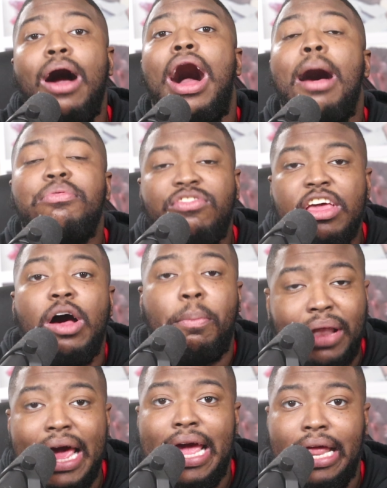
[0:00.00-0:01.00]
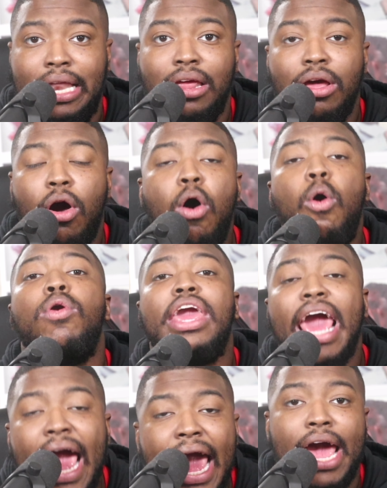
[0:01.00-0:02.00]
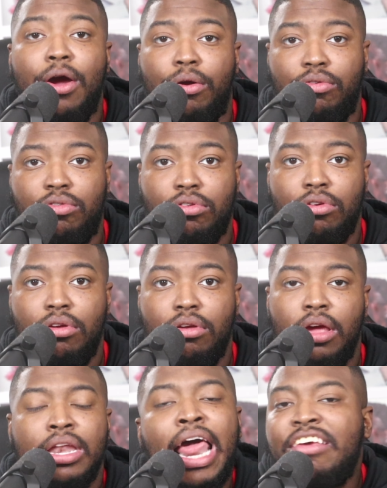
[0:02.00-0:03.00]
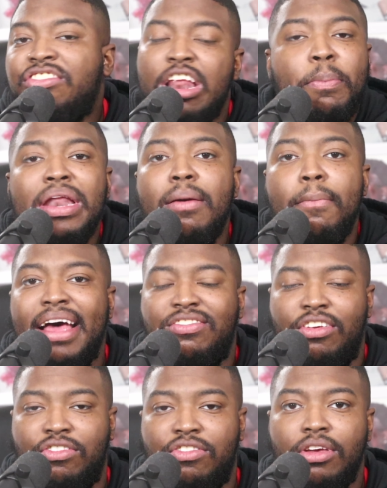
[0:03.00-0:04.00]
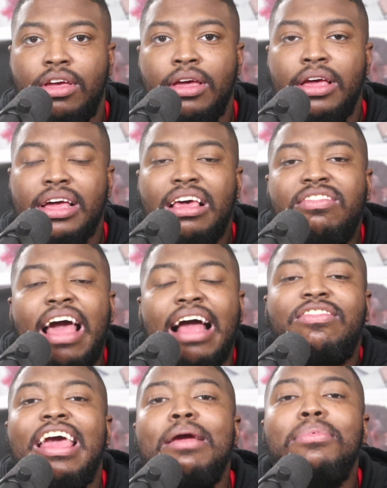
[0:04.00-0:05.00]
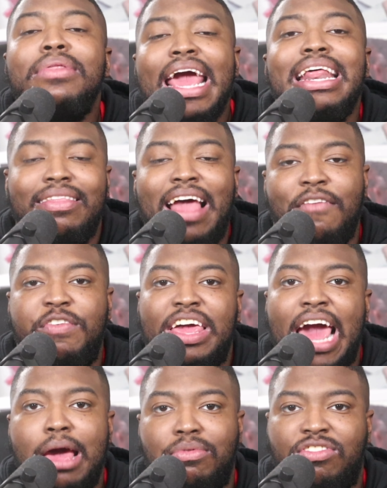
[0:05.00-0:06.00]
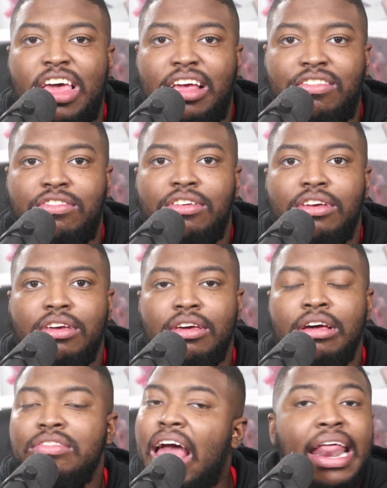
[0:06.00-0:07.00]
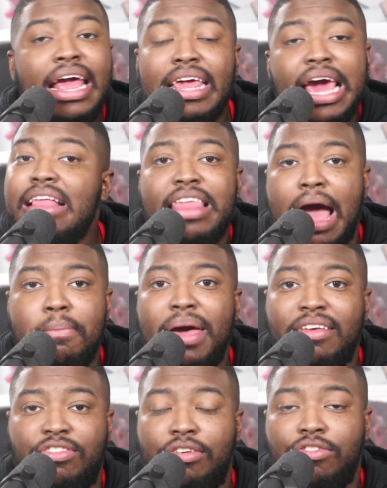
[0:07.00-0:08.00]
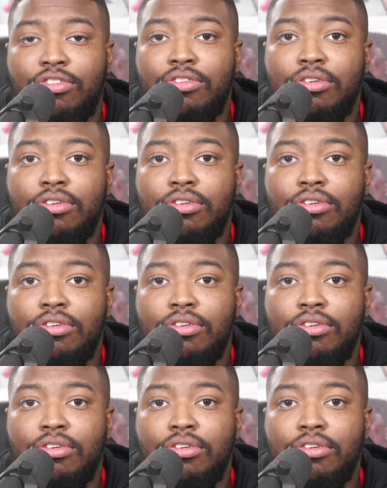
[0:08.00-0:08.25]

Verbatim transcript: I'm still playing. Who cares? That should have been the message because that team needed that for game six. They didn't get that message.